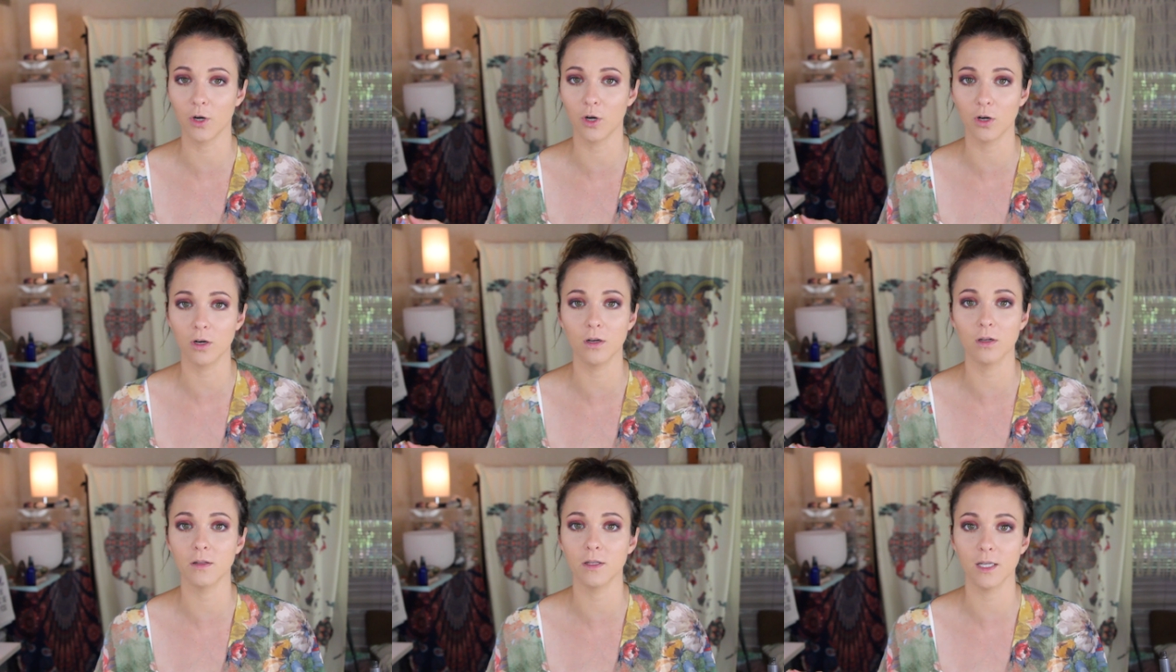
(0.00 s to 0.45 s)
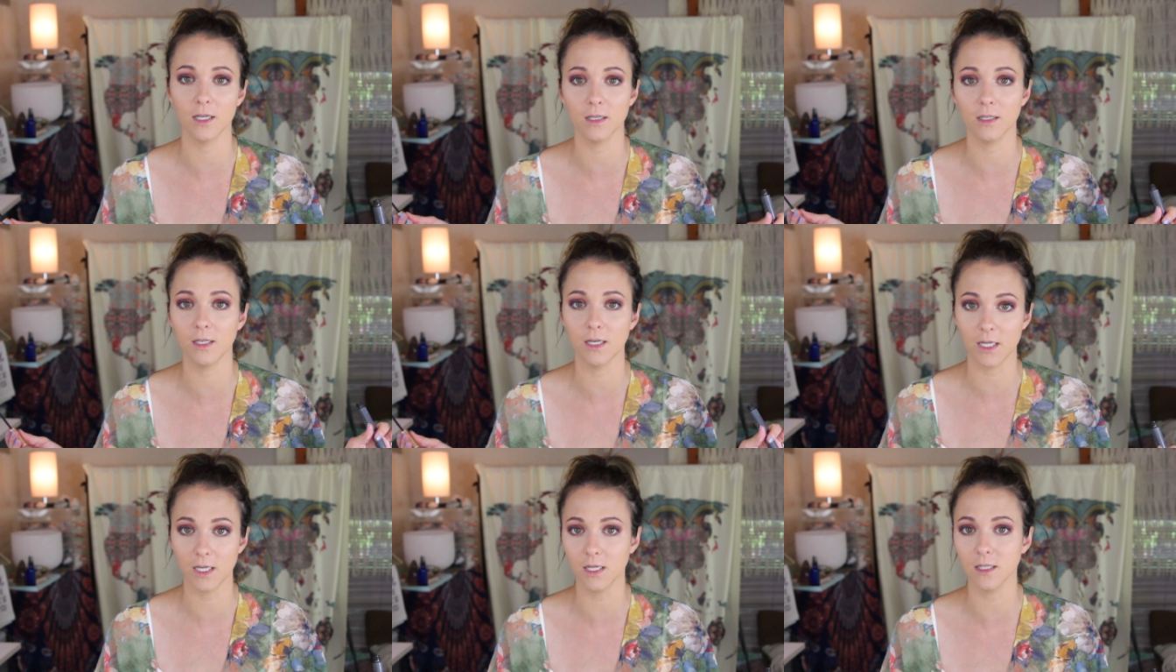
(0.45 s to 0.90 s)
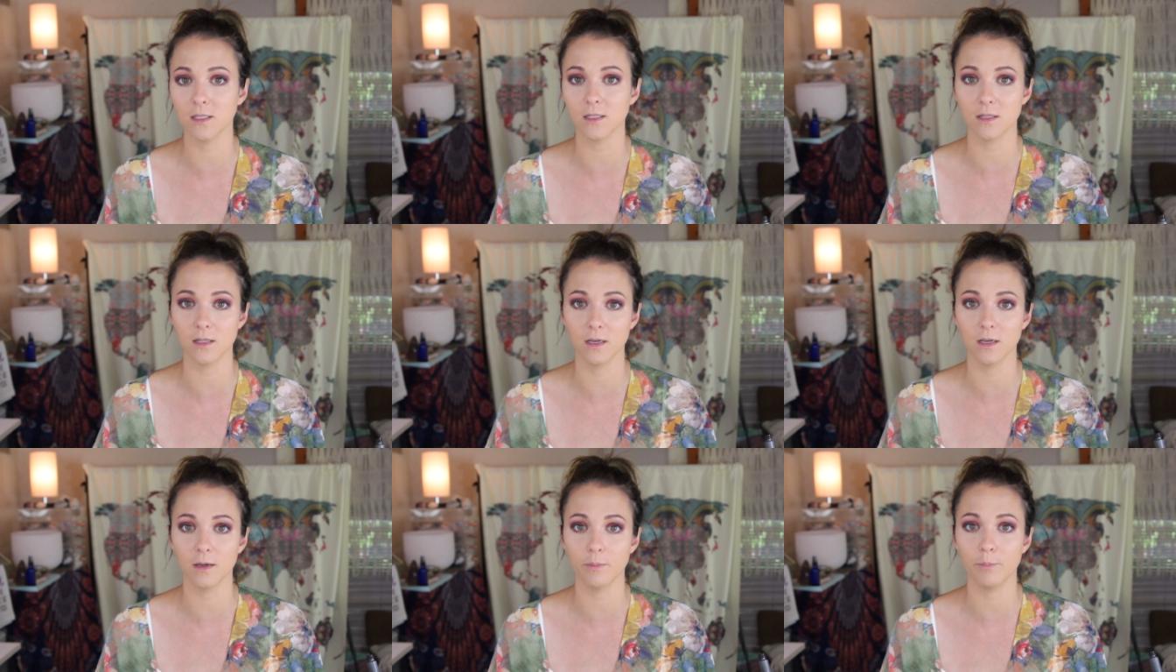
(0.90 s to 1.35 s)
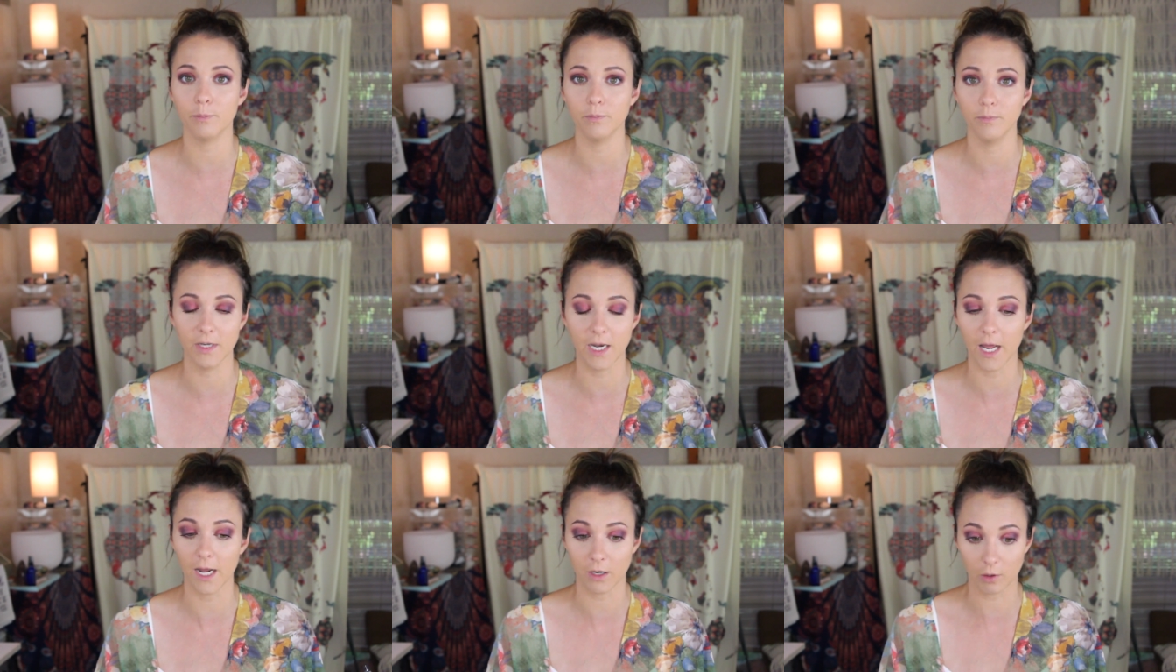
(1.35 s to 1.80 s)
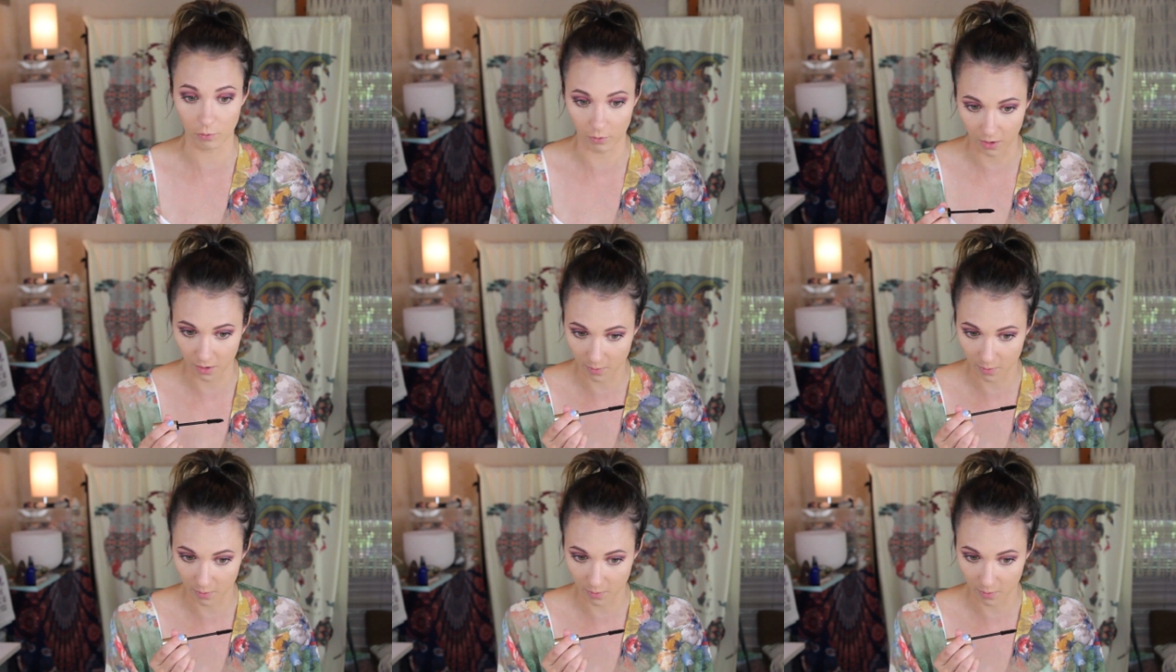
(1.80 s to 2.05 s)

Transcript: the girl that needs the neck